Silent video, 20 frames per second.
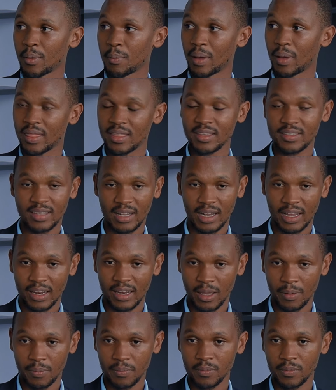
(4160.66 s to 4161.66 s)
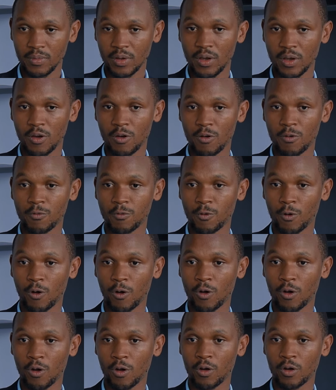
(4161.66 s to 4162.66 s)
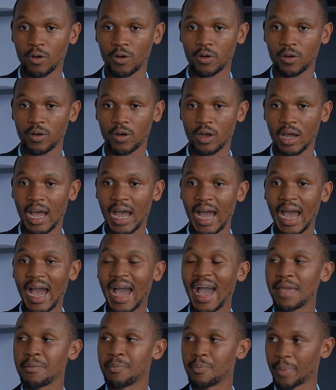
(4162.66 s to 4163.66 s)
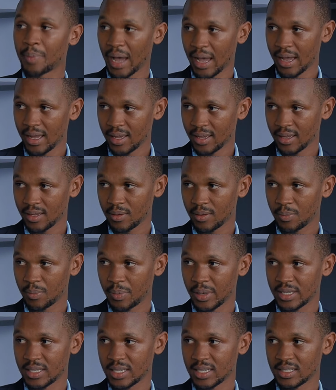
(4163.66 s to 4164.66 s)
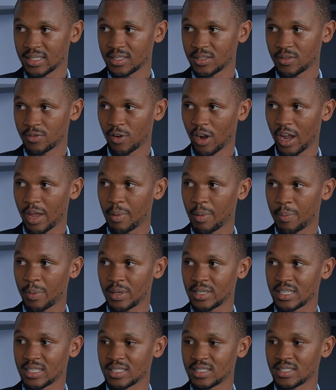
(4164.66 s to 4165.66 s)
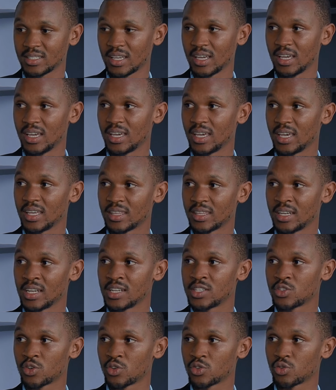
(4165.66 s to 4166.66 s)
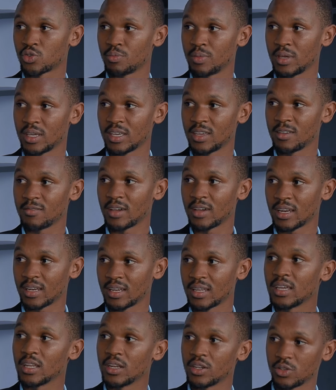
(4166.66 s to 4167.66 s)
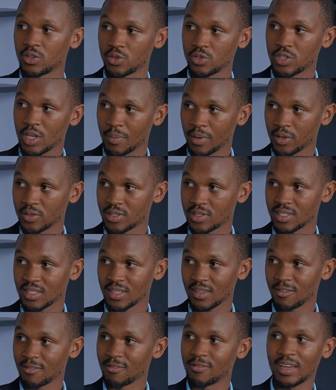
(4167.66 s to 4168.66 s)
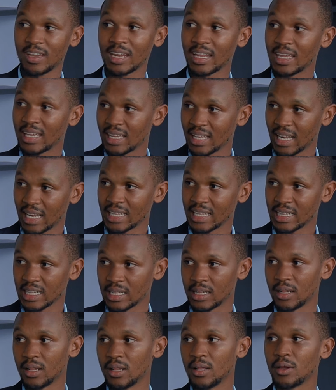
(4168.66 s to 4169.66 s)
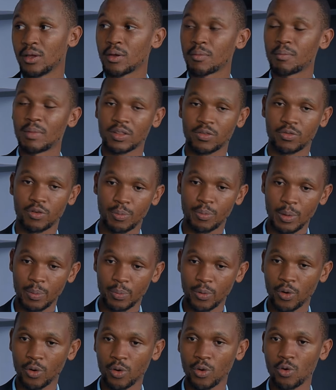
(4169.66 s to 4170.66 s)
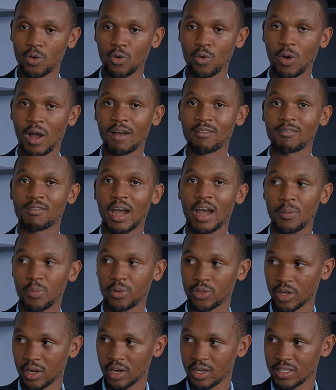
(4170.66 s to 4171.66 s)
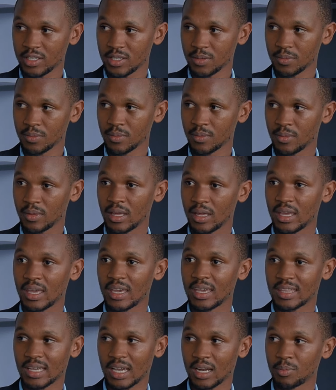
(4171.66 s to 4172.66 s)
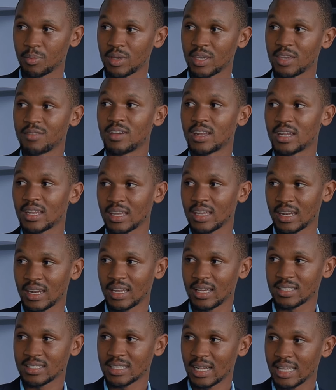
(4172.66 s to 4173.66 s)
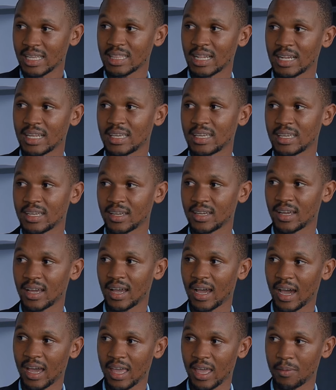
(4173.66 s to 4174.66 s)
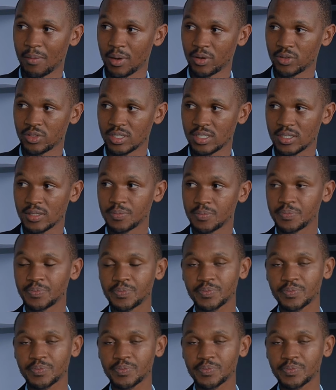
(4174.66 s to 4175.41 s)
But this selenium, for hyper patients, for hyper patients, it needs not to be given in huge amounts, very little but for people who have hypothyroidism, it can be given in a slightly higher amounts.